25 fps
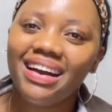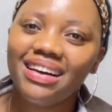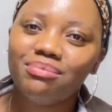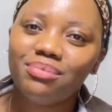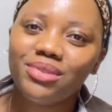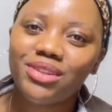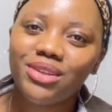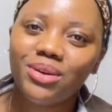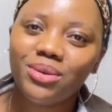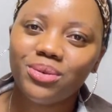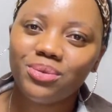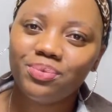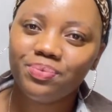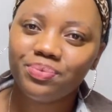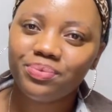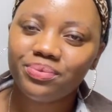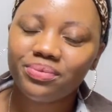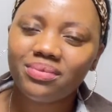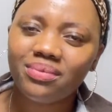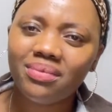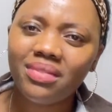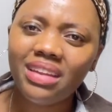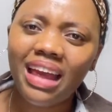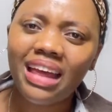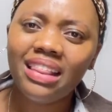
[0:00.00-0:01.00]
So
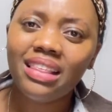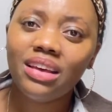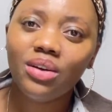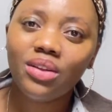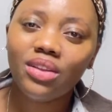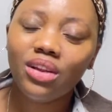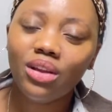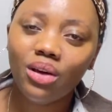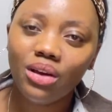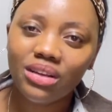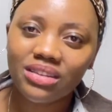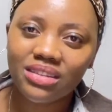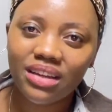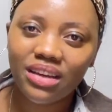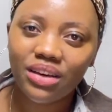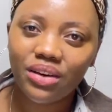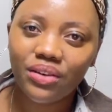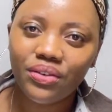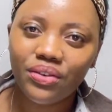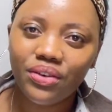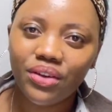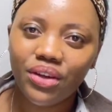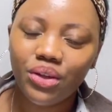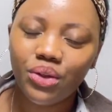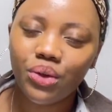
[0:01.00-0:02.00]
I think on the last day
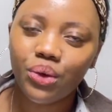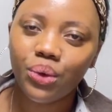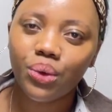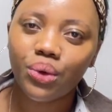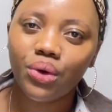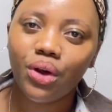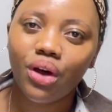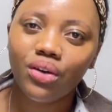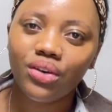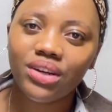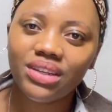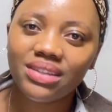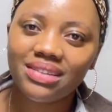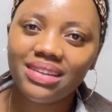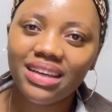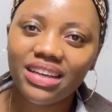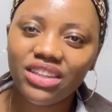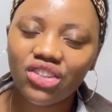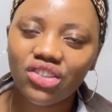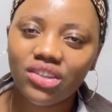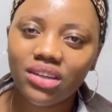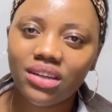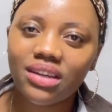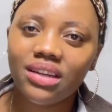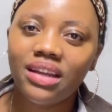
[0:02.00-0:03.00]
of your
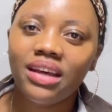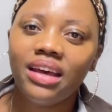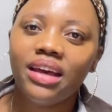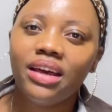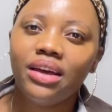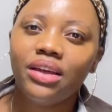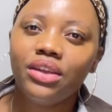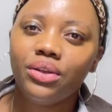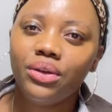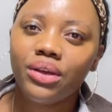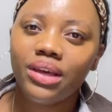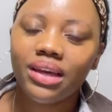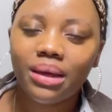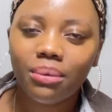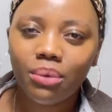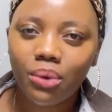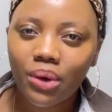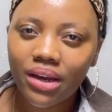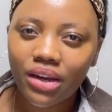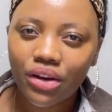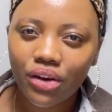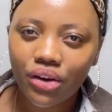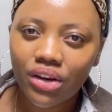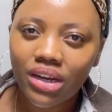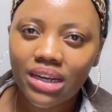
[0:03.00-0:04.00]
orientation, you get up
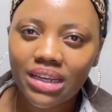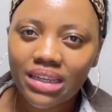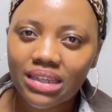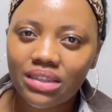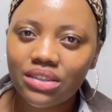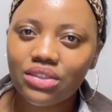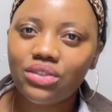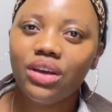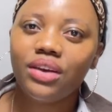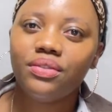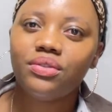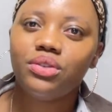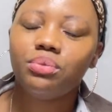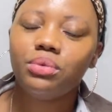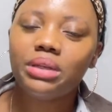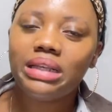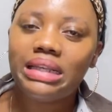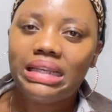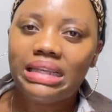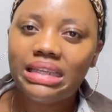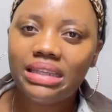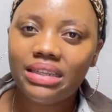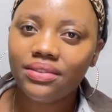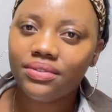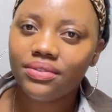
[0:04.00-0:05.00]
quite early because you have to
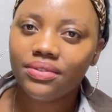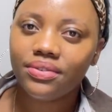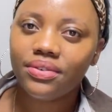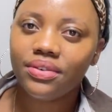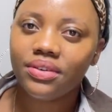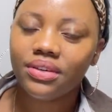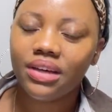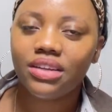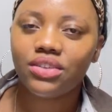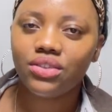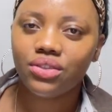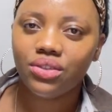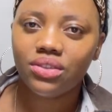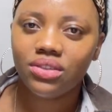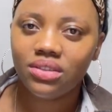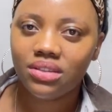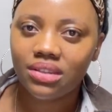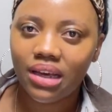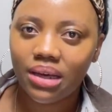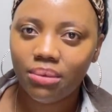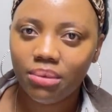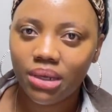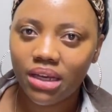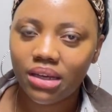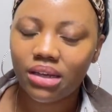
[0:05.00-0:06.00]
leave at a certain
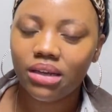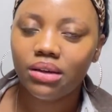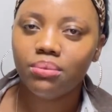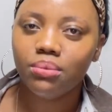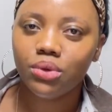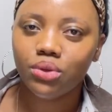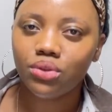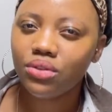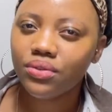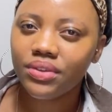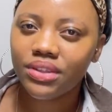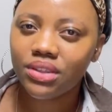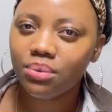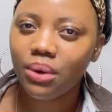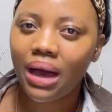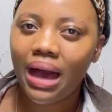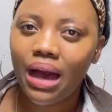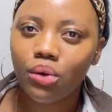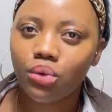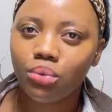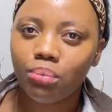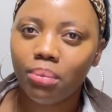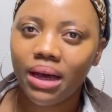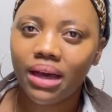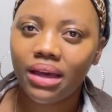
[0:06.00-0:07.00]
time. Like most of us were
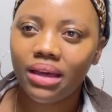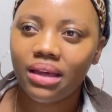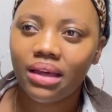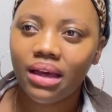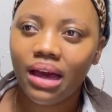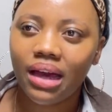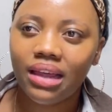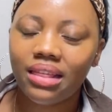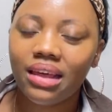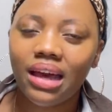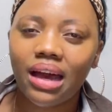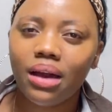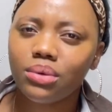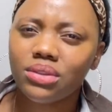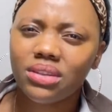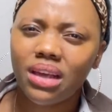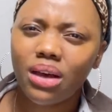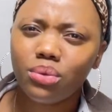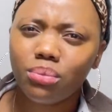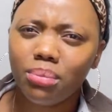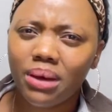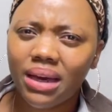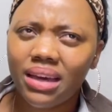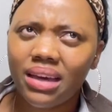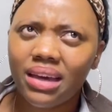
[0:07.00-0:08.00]
out by, I think I was
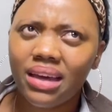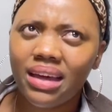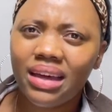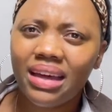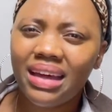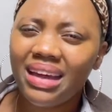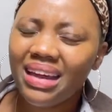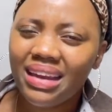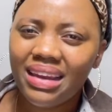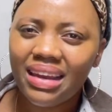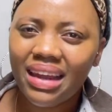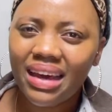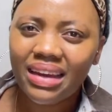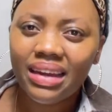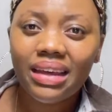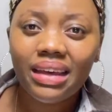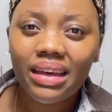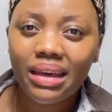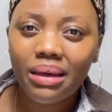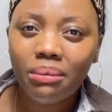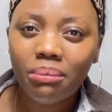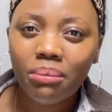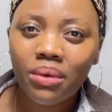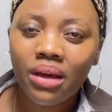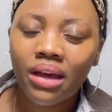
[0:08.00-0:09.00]
out by 9
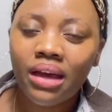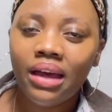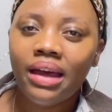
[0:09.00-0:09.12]
a.m.